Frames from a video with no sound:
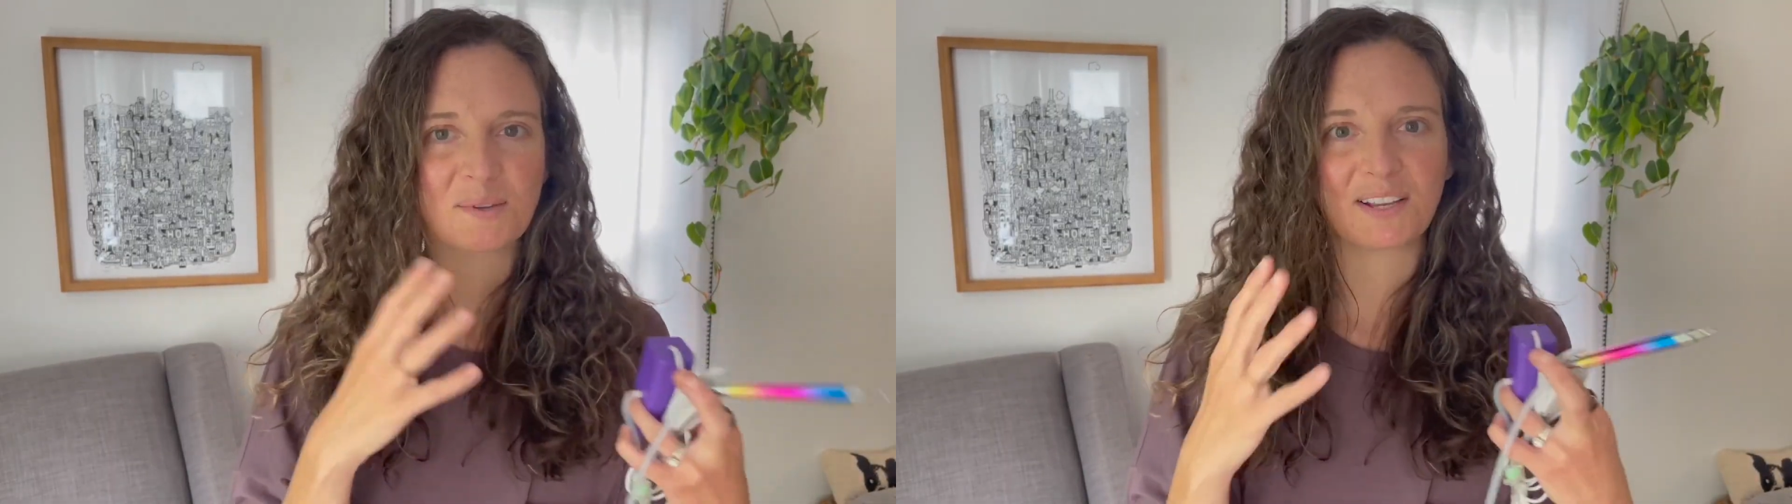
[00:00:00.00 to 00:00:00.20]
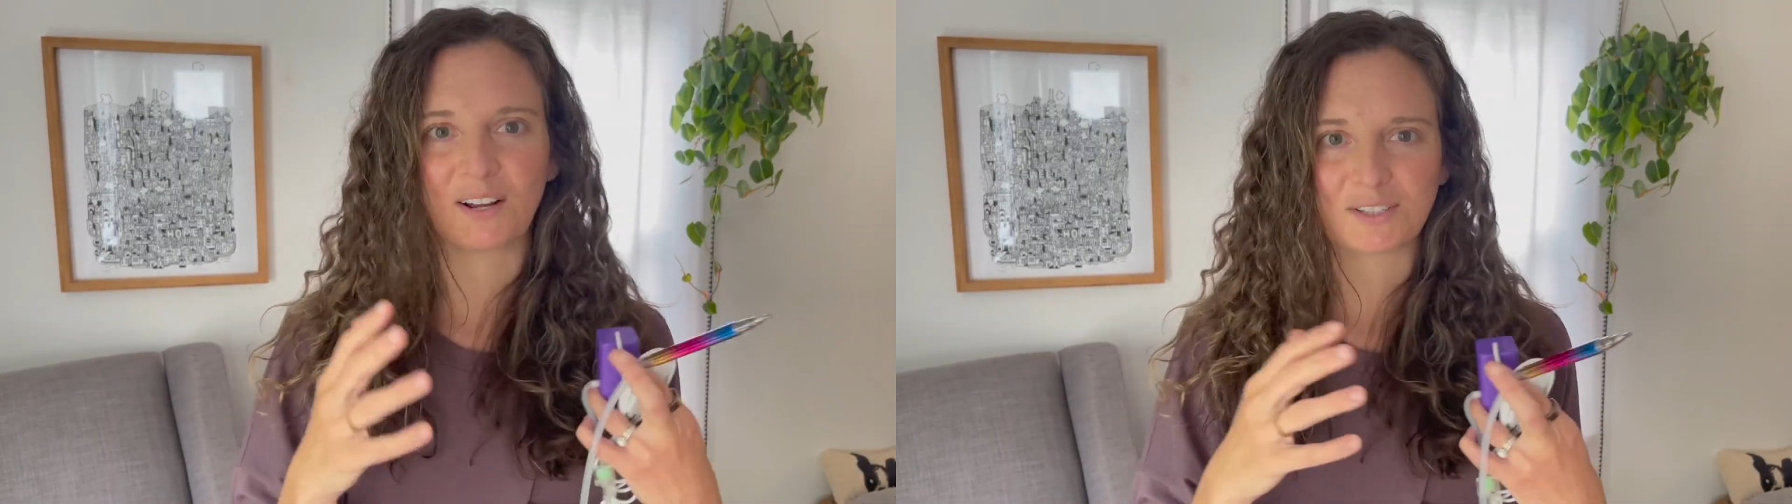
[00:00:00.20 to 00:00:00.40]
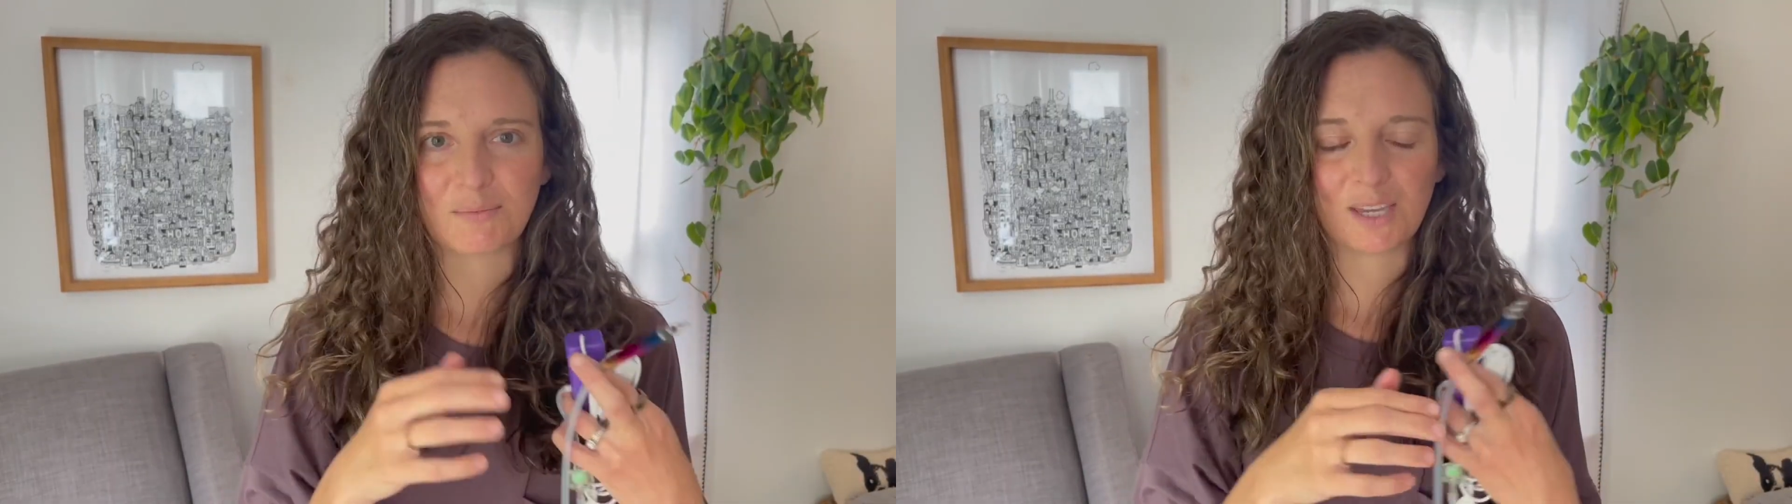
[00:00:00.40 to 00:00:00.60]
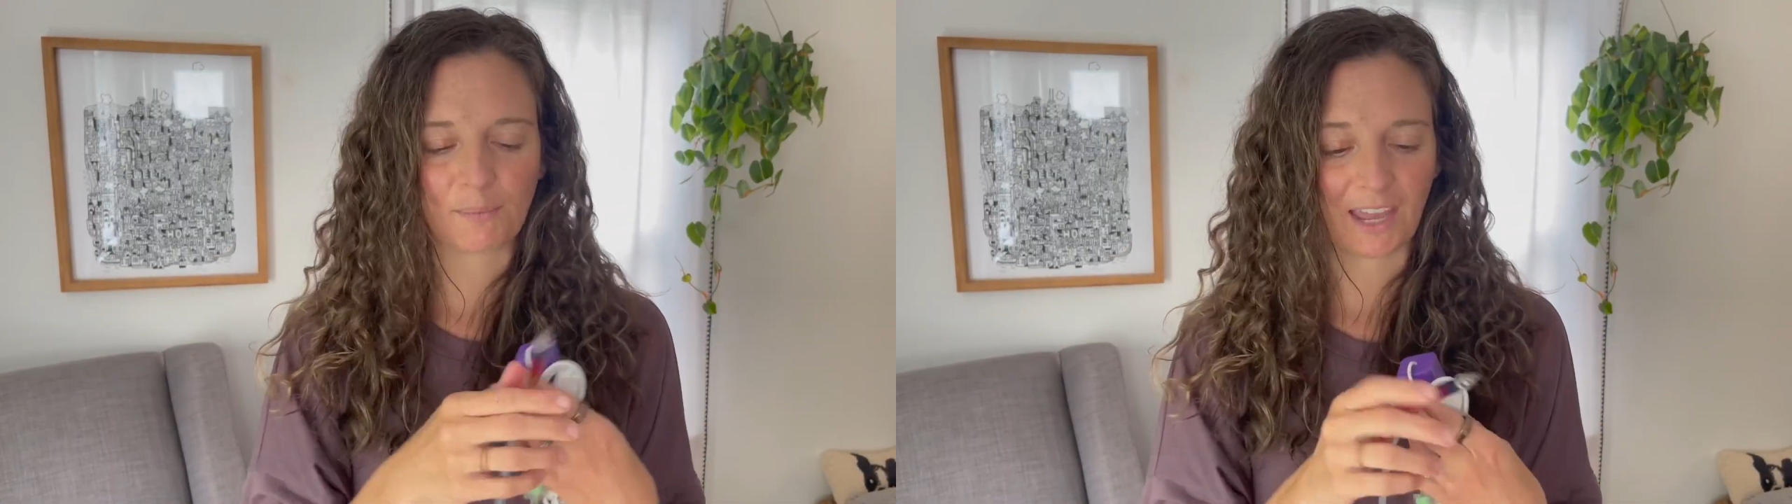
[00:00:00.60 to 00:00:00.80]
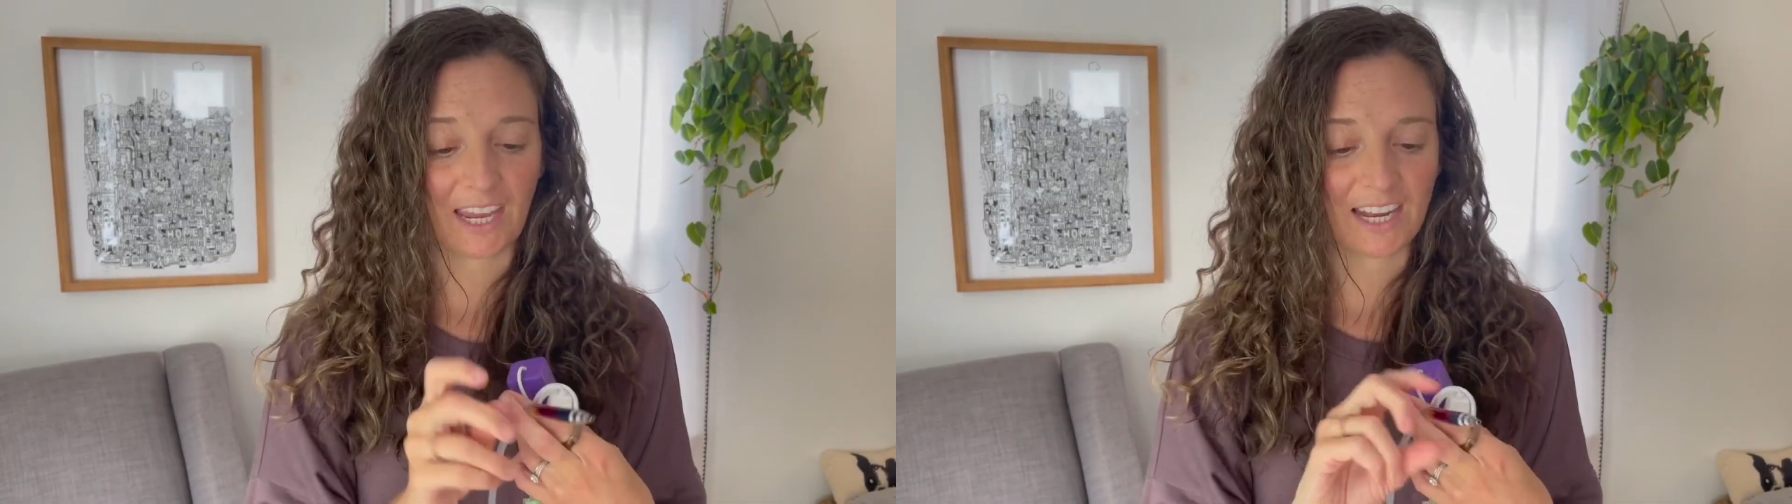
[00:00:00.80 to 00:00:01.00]
It can also be a
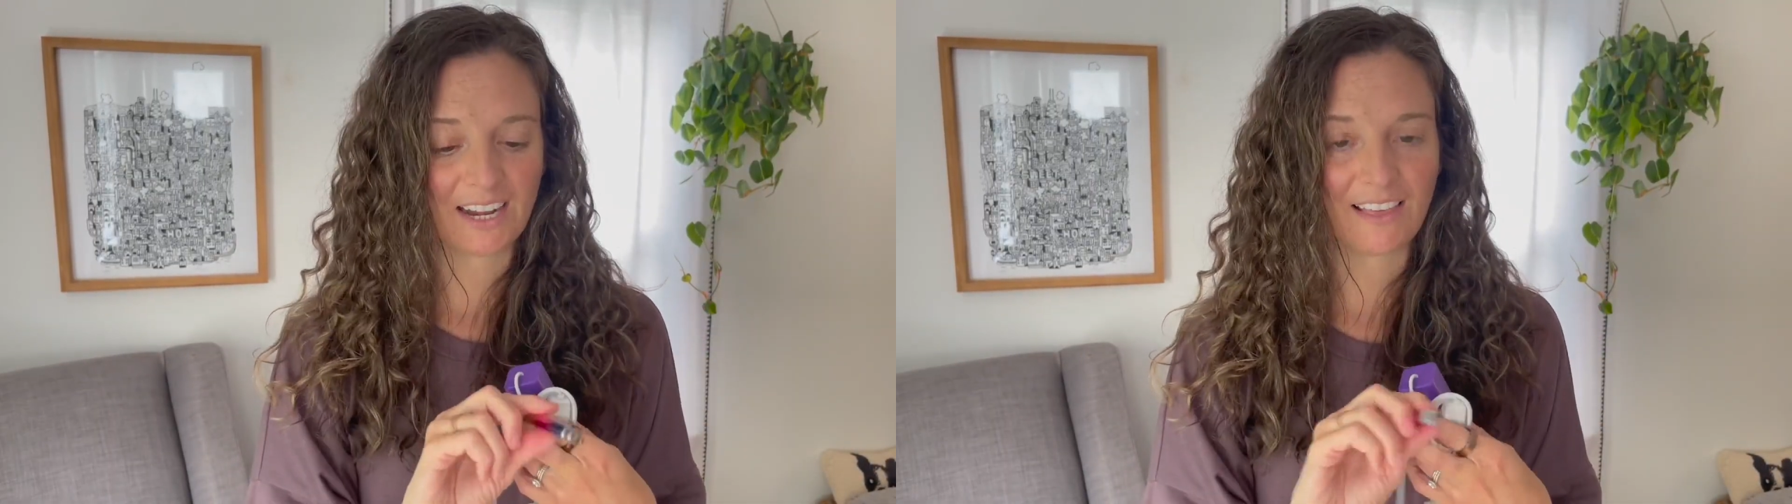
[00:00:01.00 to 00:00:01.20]
pain.